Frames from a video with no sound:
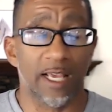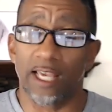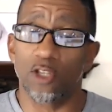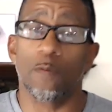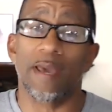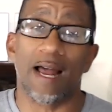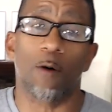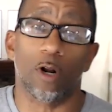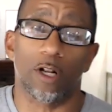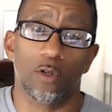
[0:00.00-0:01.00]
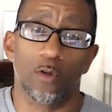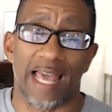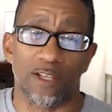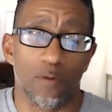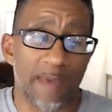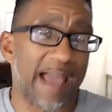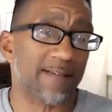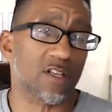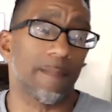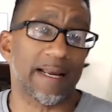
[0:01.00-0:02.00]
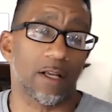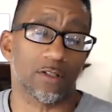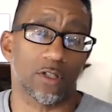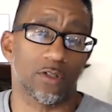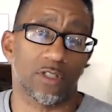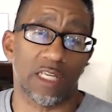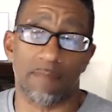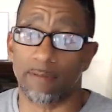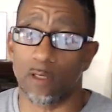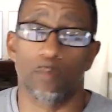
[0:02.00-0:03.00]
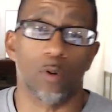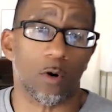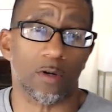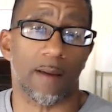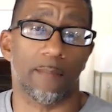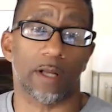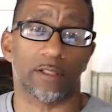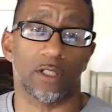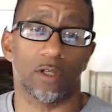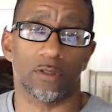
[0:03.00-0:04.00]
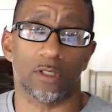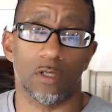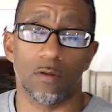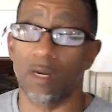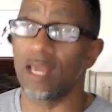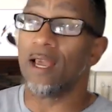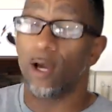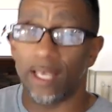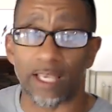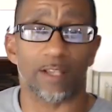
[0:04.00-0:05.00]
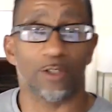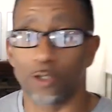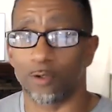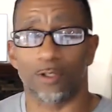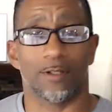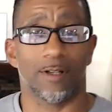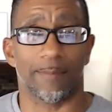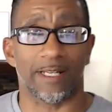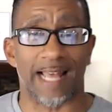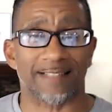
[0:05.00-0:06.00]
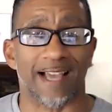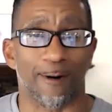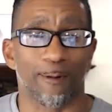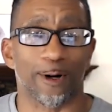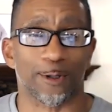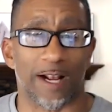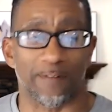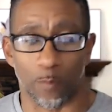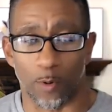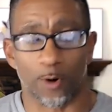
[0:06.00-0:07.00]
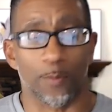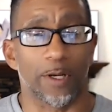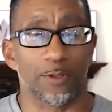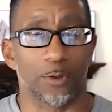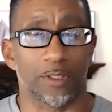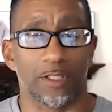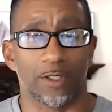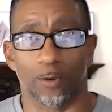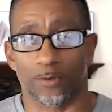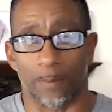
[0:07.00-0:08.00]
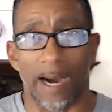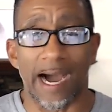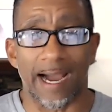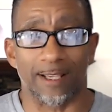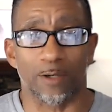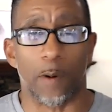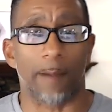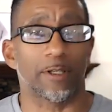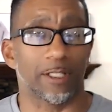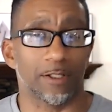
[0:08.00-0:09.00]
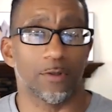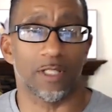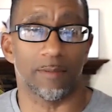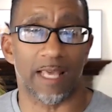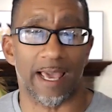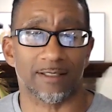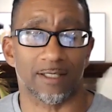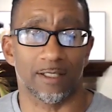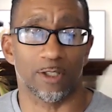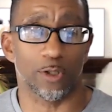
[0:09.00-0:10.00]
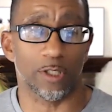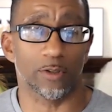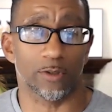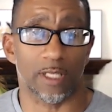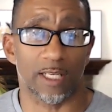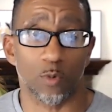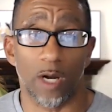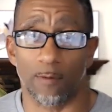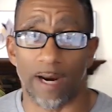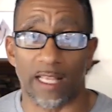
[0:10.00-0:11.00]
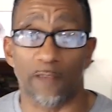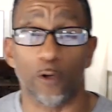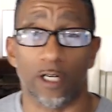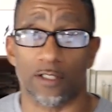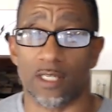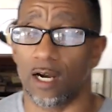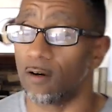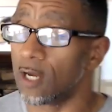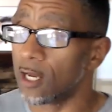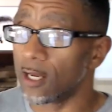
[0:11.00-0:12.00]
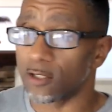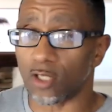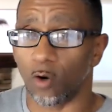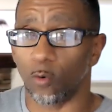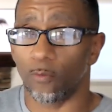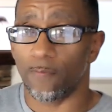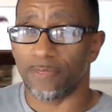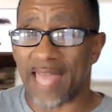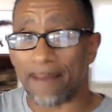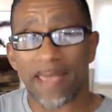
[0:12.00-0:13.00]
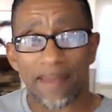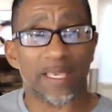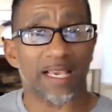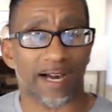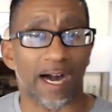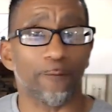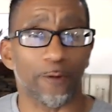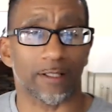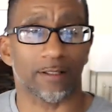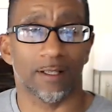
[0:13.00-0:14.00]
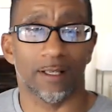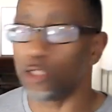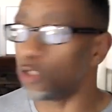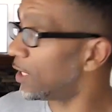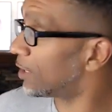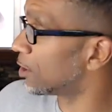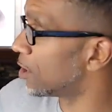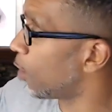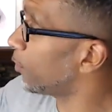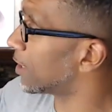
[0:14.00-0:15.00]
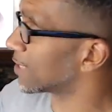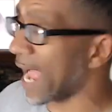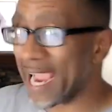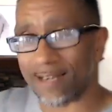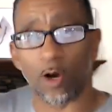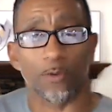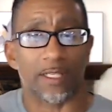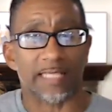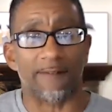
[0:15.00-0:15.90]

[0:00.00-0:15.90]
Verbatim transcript: And you may not want to do that. You may have somebody else on your team, maybe the broker that brought the deal to you. You, you know, I mean, that's how it works, right? If a broker brings you a deal to buy, you're probably going to use them to exit your deals as well, right? If you're going to sell. So that may be in conflict. You need to know this. I know this.